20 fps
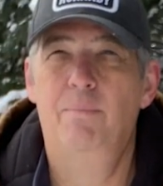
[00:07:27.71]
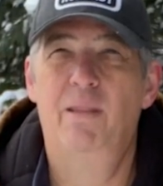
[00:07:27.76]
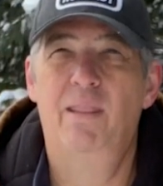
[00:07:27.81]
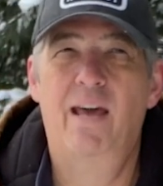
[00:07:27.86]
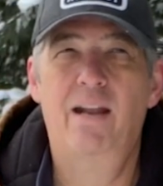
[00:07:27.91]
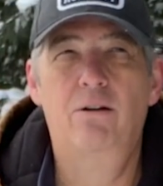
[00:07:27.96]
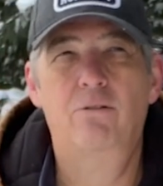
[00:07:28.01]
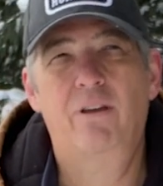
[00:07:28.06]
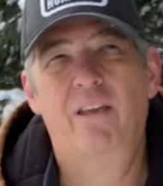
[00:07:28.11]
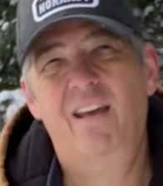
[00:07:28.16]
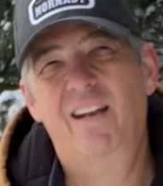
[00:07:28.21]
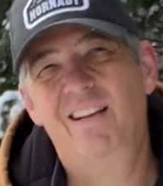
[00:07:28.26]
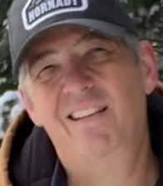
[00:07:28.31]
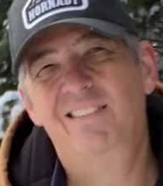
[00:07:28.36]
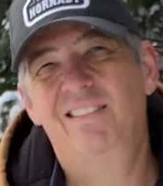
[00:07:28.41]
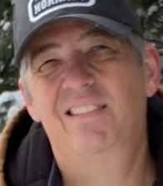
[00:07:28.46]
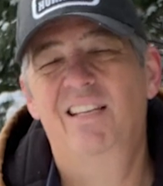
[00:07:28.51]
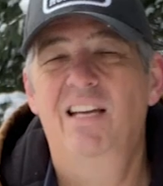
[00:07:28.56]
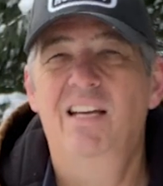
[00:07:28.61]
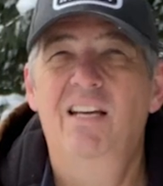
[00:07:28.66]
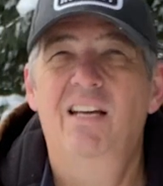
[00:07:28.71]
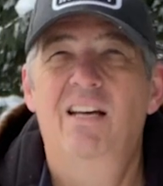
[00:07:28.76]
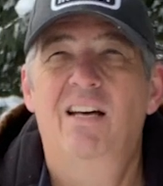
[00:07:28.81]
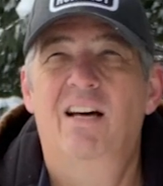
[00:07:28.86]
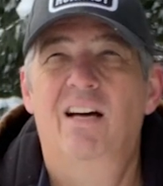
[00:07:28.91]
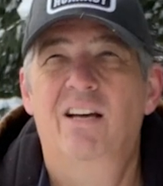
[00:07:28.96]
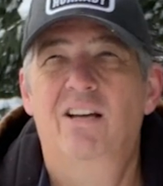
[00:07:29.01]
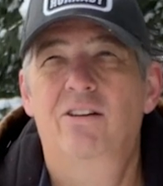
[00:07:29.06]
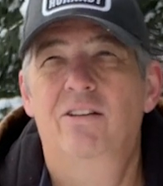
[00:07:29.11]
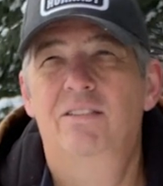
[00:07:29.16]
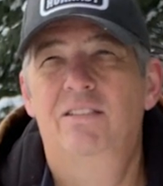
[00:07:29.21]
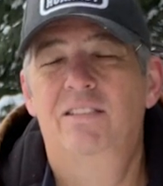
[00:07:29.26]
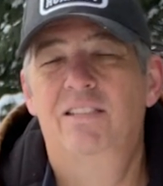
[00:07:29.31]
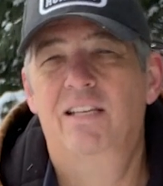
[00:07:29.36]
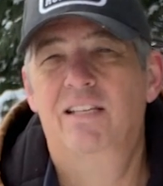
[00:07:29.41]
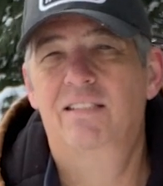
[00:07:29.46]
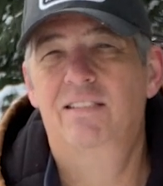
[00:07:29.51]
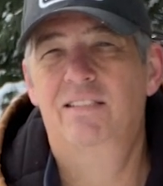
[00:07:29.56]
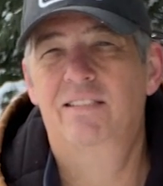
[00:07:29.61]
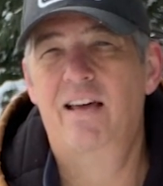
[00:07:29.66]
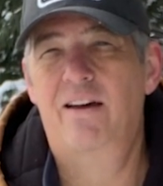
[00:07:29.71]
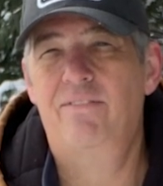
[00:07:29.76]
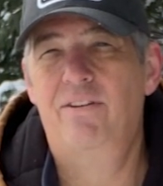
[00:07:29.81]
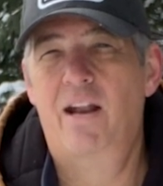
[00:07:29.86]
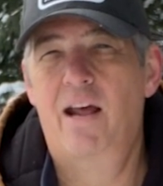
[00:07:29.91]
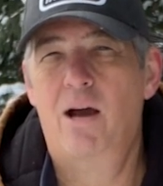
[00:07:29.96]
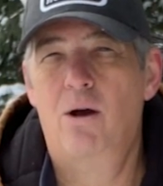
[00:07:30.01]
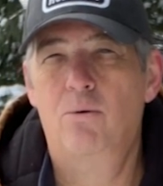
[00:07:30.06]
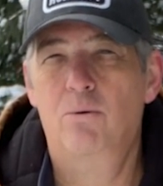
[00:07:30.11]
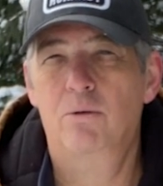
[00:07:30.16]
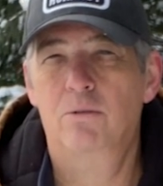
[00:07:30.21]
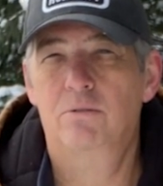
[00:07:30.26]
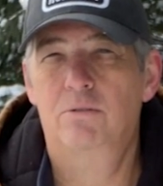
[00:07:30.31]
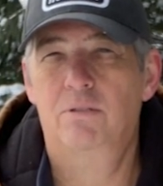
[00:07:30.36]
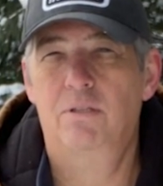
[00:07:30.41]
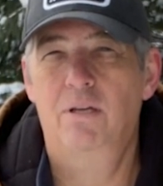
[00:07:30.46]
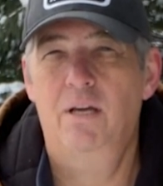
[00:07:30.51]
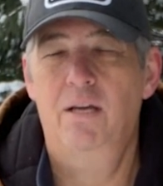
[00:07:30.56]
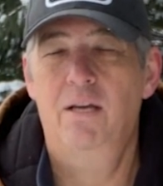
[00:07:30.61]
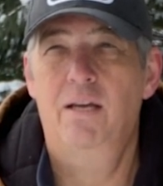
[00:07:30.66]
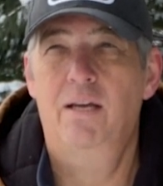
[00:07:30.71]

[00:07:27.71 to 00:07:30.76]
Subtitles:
and that'll get us a good 6-7 hours.